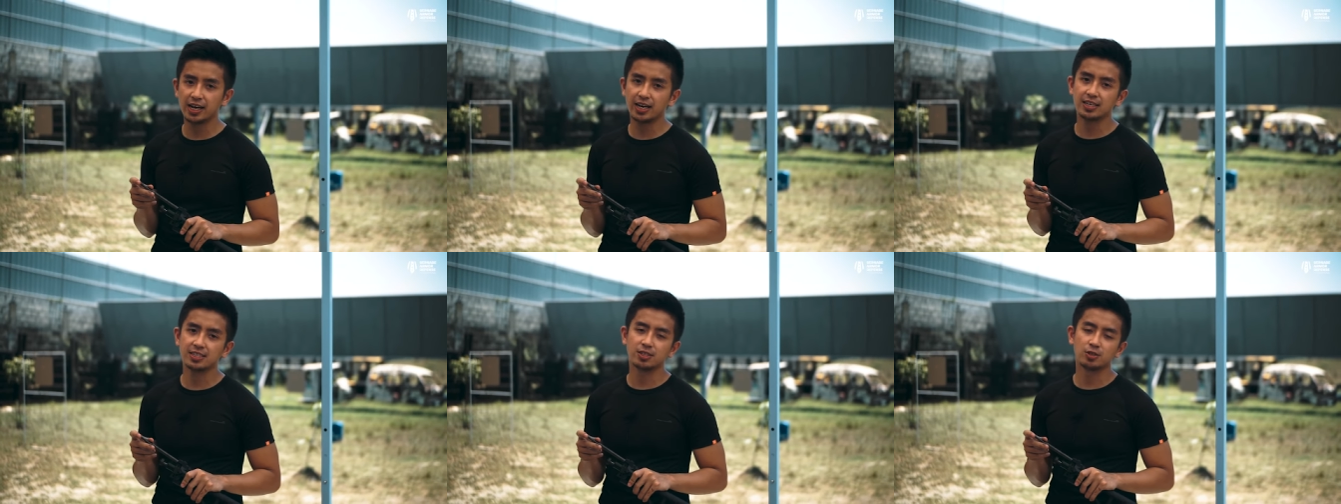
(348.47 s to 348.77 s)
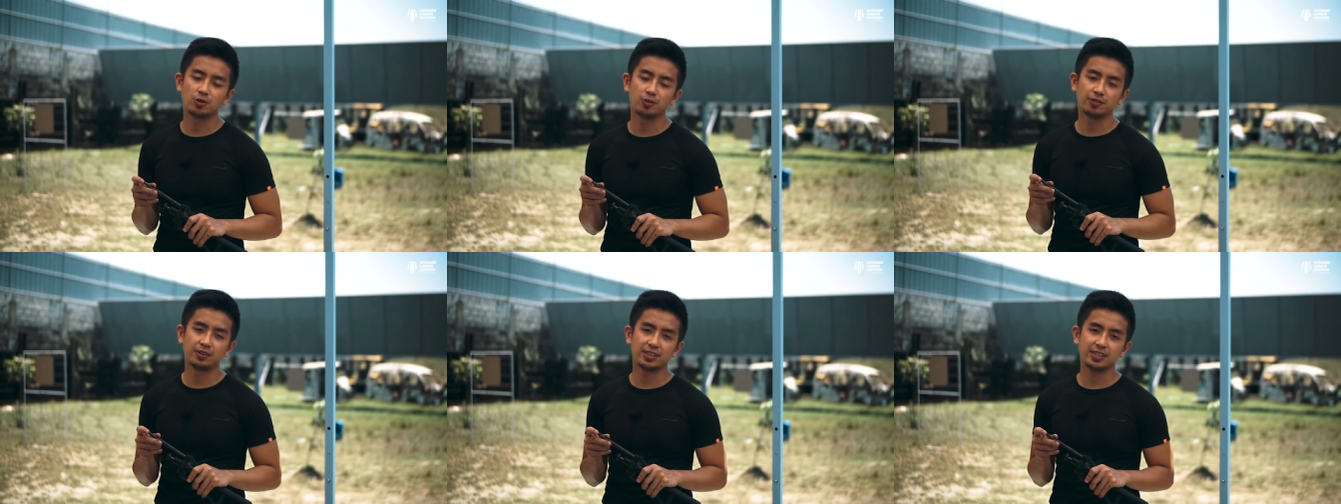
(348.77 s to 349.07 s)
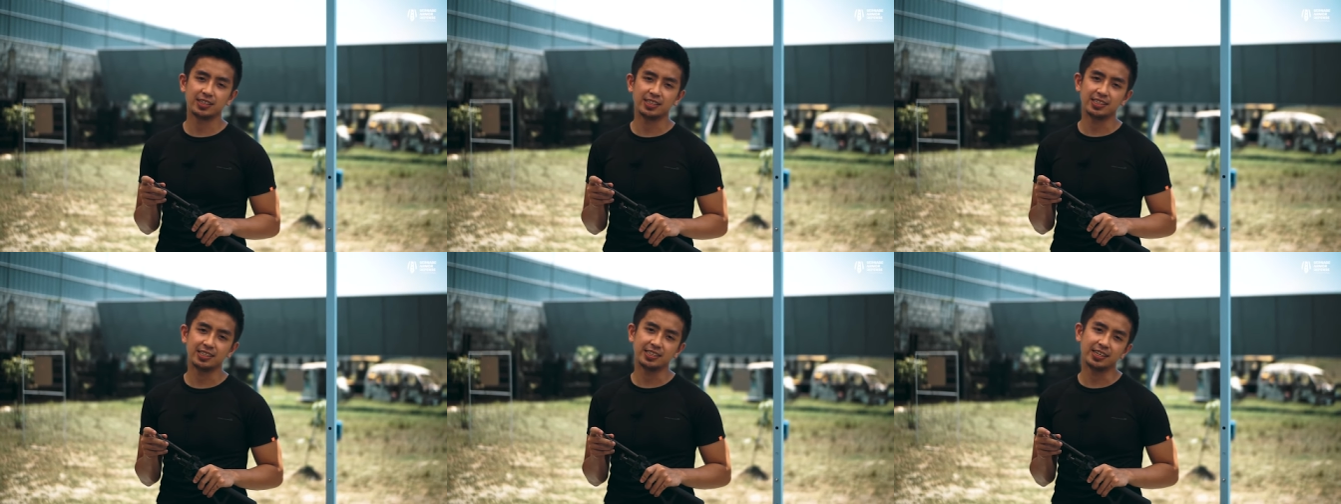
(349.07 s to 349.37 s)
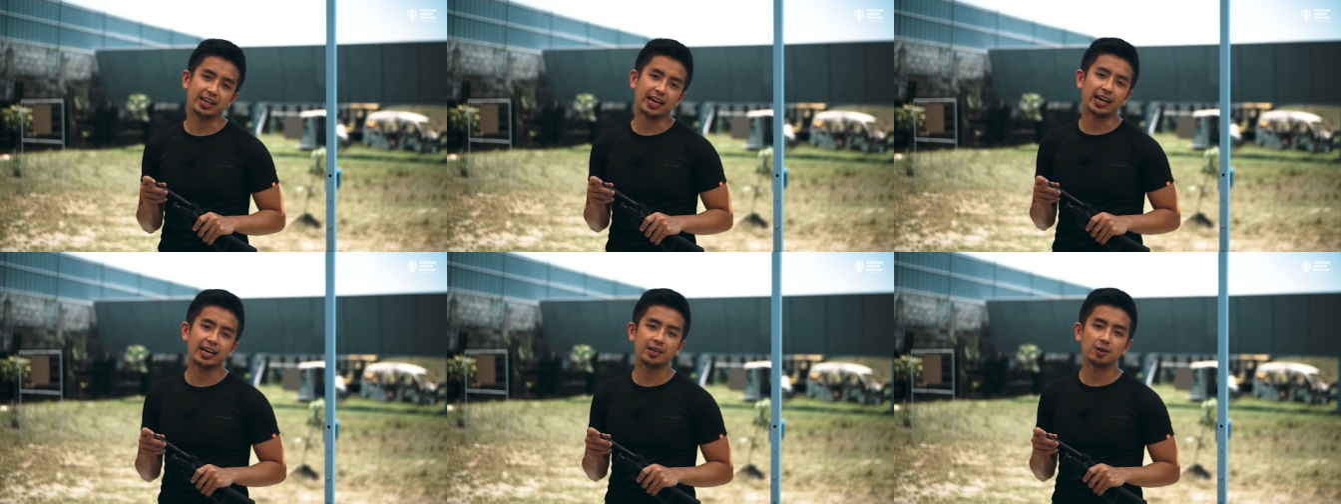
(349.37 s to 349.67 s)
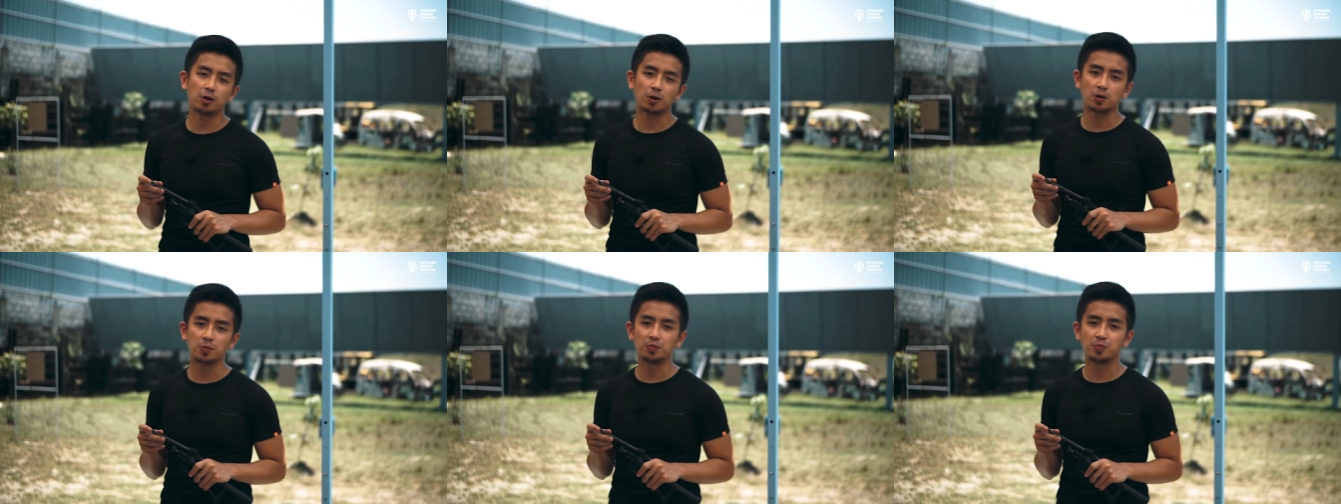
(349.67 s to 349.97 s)
has over the
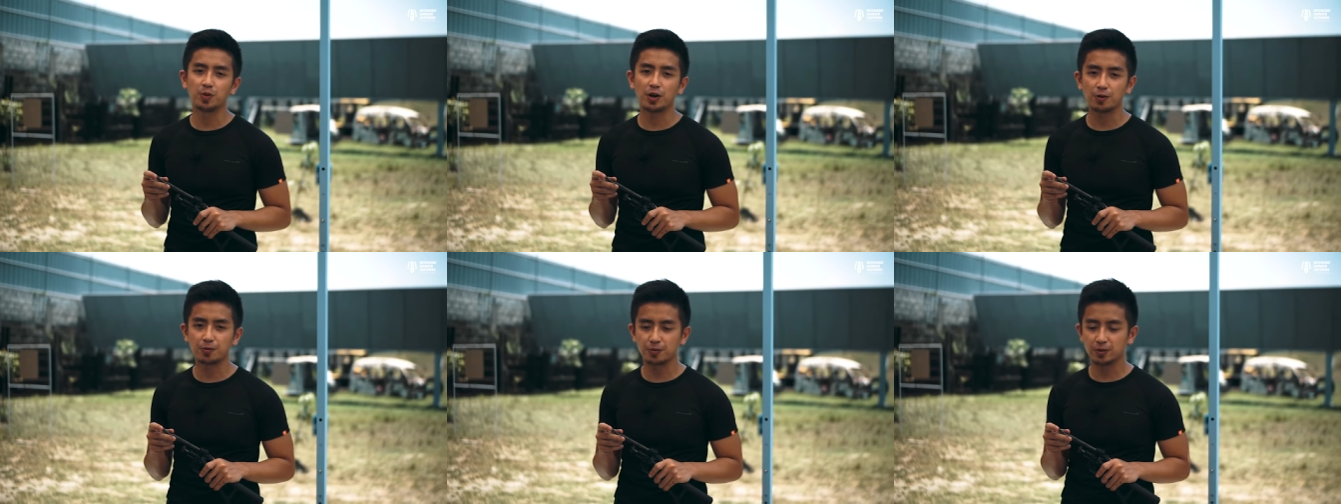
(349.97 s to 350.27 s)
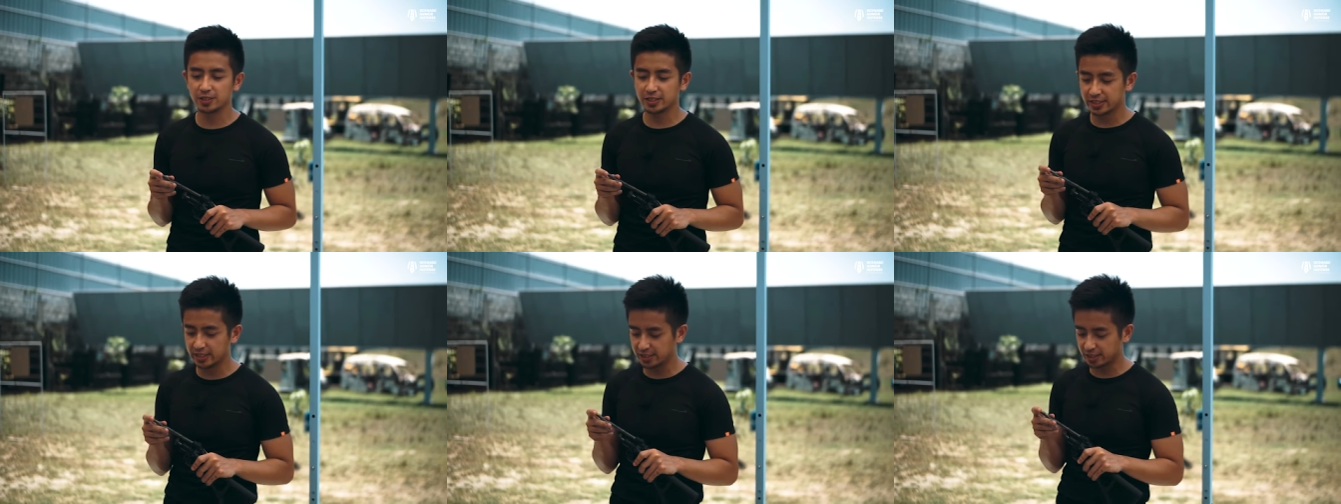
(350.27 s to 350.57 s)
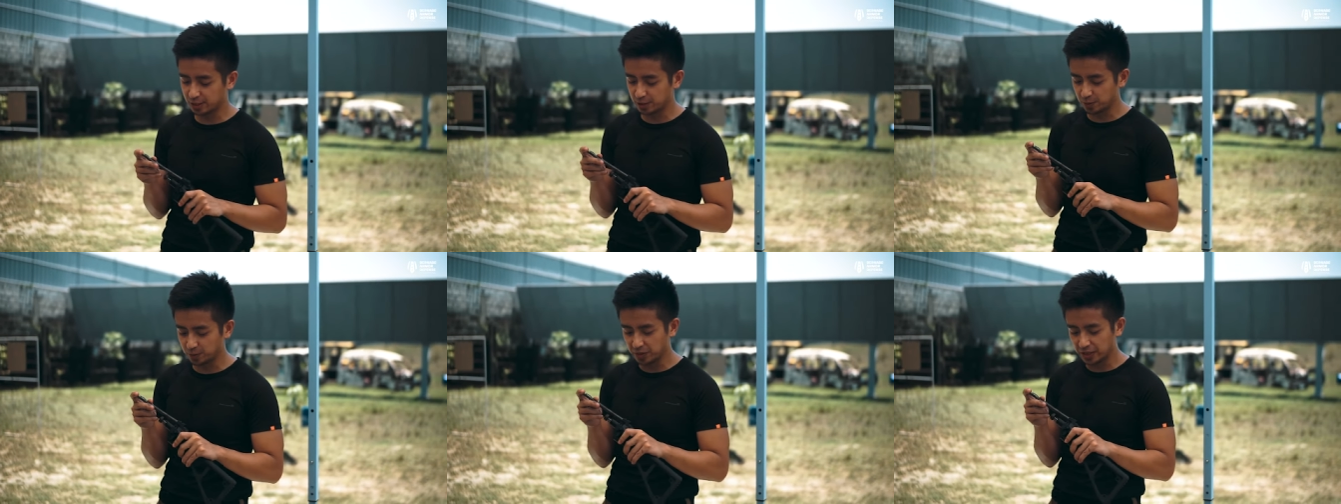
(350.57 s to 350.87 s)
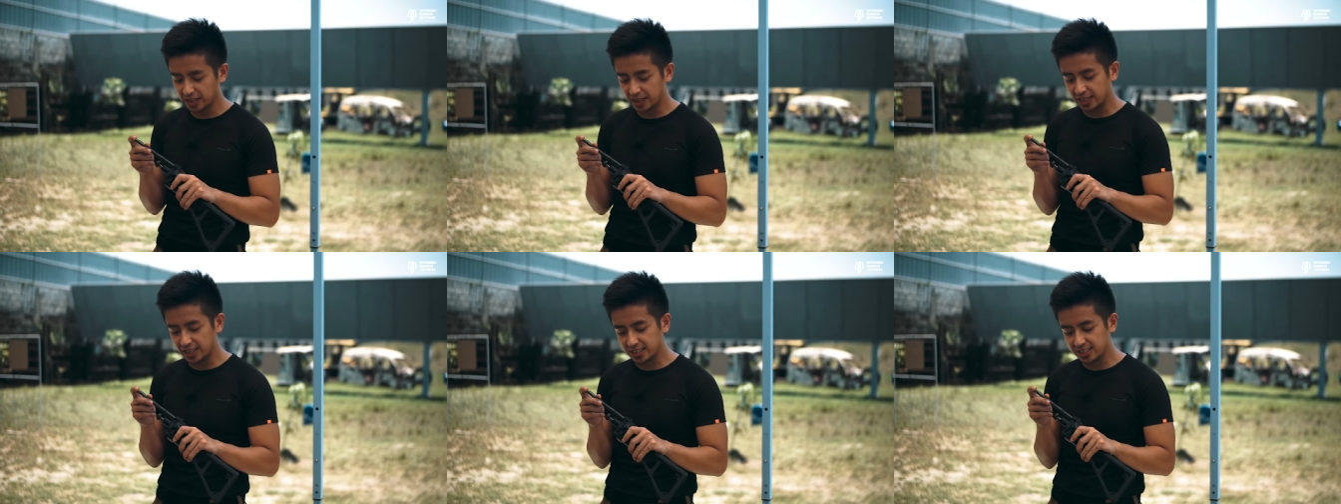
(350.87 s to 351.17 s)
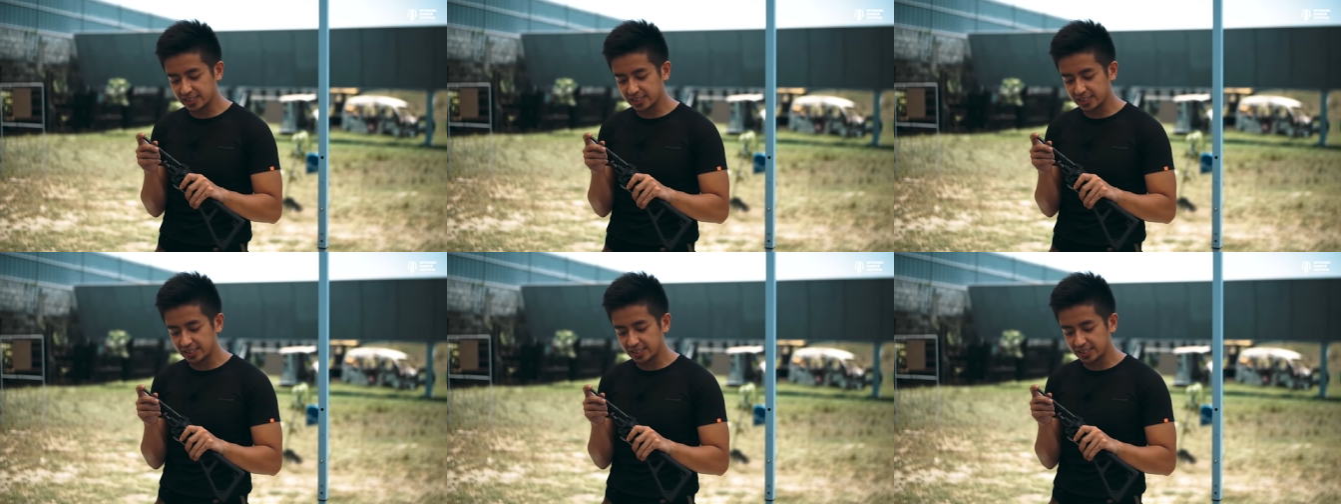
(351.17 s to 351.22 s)
A R buffer system